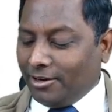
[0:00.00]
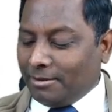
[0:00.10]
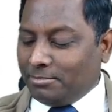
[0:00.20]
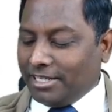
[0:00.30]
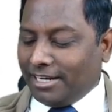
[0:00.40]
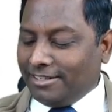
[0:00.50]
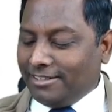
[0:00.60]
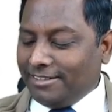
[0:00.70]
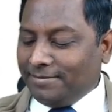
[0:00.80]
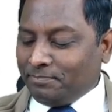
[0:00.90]
rupture.
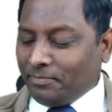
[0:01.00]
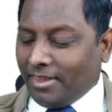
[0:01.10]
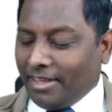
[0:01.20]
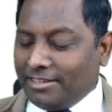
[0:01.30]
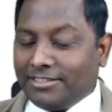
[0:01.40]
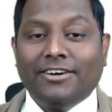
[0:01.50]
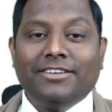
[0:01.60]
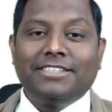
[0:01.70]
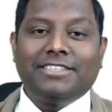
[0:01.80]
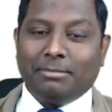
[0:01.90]
So this is